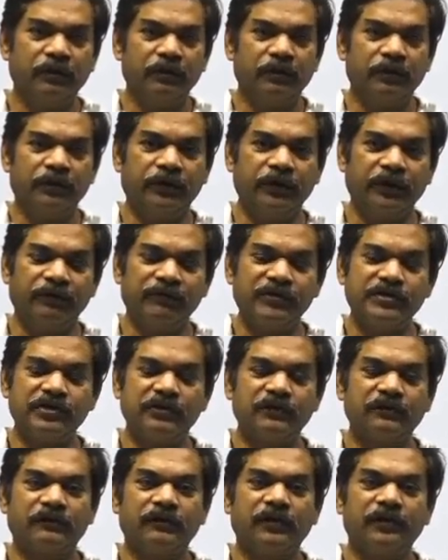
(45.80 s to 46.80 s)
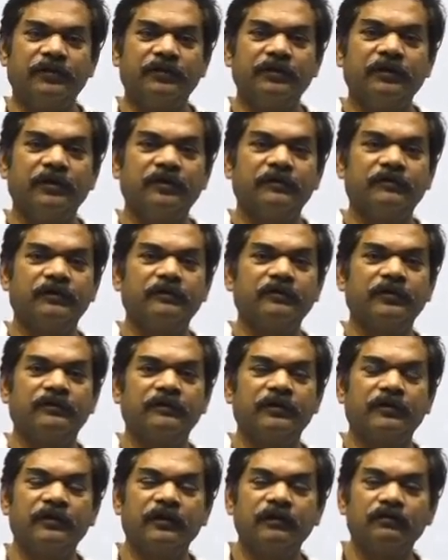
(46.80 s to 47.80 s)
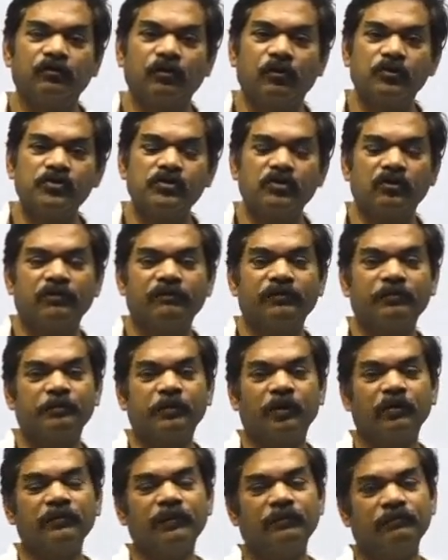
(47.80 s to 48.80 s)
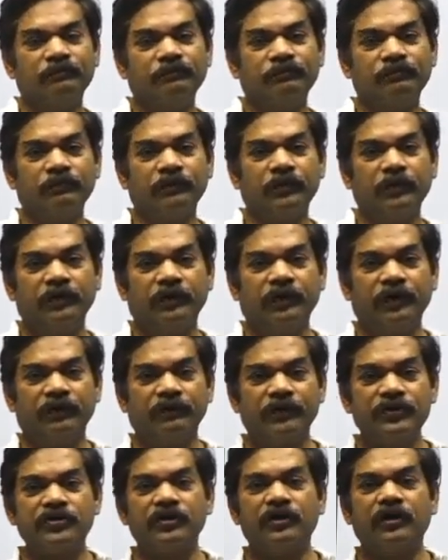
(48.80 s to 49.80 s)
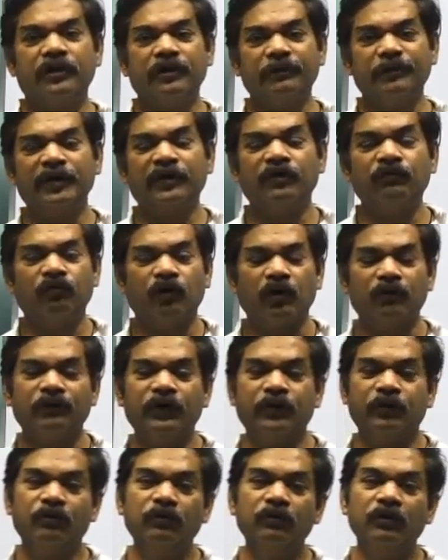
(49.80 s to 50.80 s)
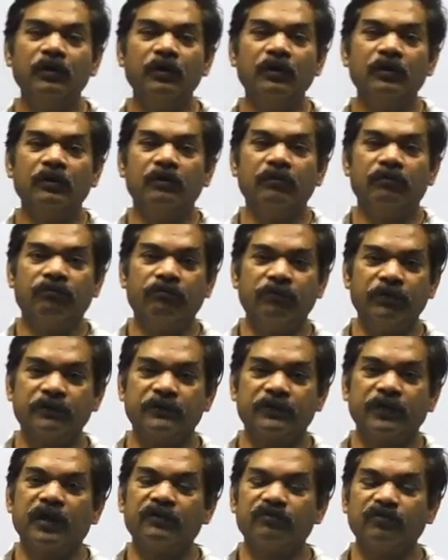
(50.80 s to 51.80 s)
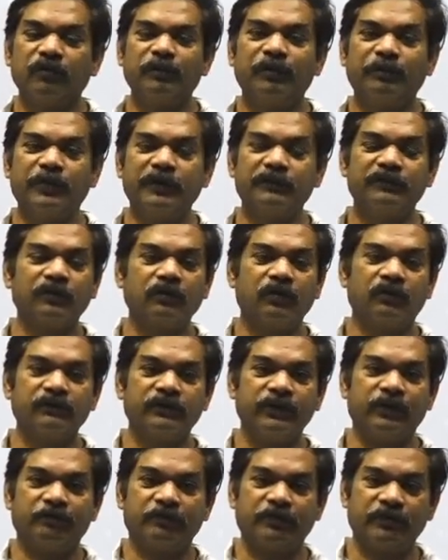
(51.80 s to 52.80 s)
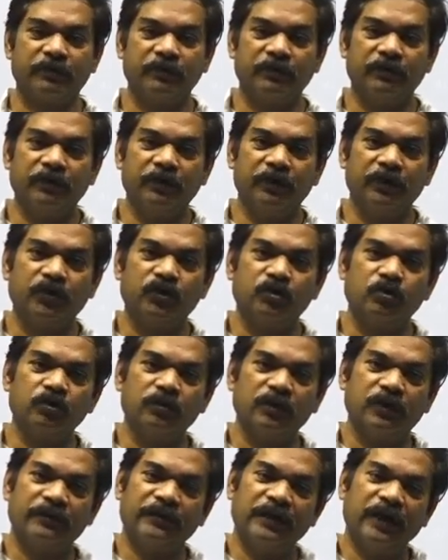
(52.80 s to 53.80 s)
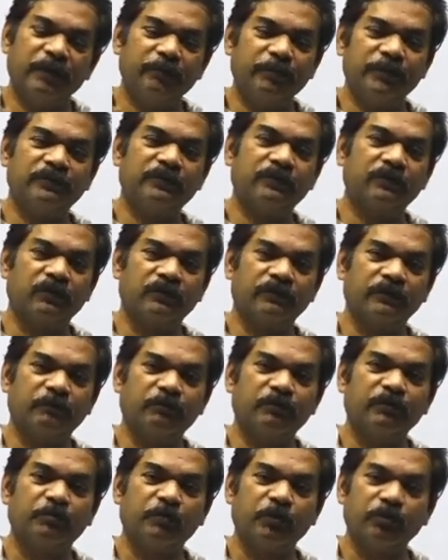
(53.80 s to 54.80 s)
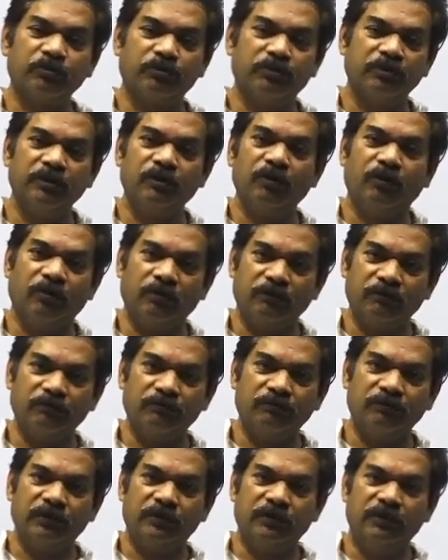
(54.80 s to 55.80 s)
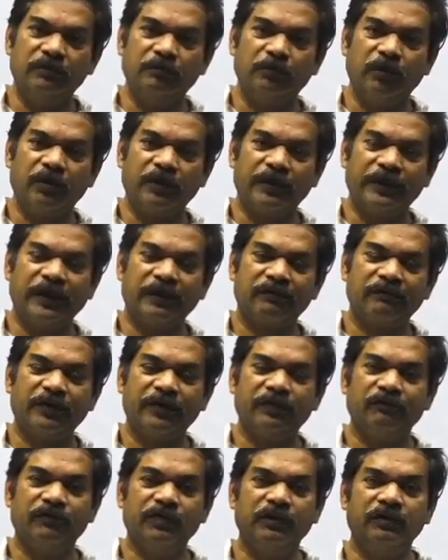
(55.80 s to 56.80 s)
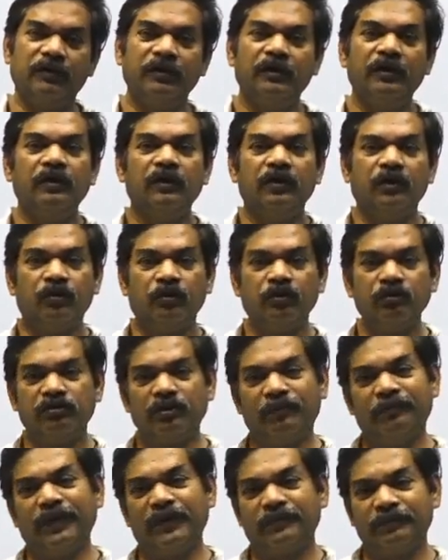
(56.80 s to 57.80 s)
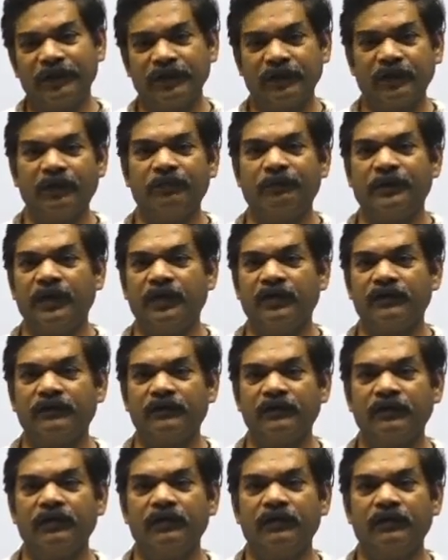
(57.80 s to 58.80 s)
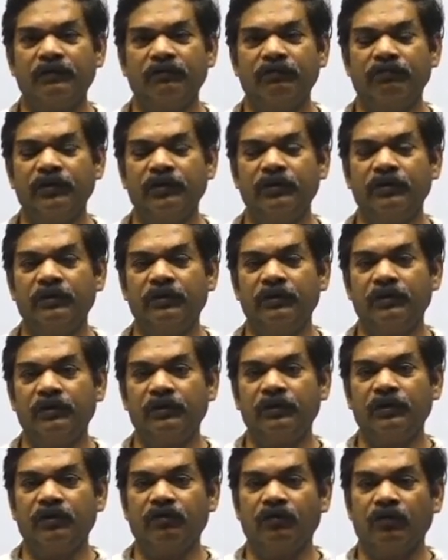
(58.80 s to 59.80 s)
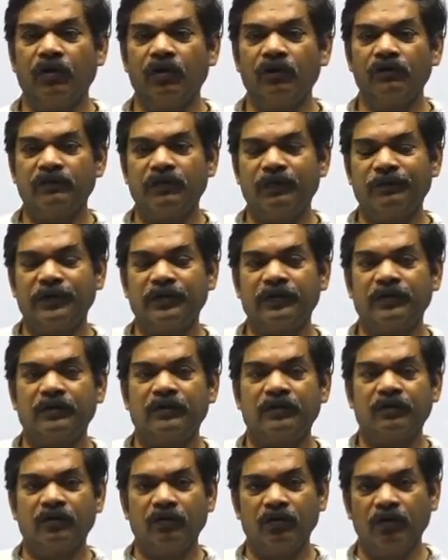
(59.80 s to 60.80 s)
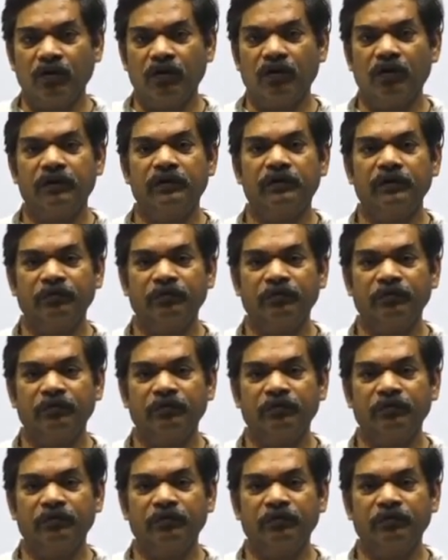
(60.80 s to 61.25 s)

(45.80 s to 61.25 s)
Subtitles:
Derivation is nothing else than the general solution of a problem. In derivation, ultimately what we do, we start from a basic concept. And through that basic concept, we proceed on. We keep on calculating, we do some mathematical parts, we involve some other law in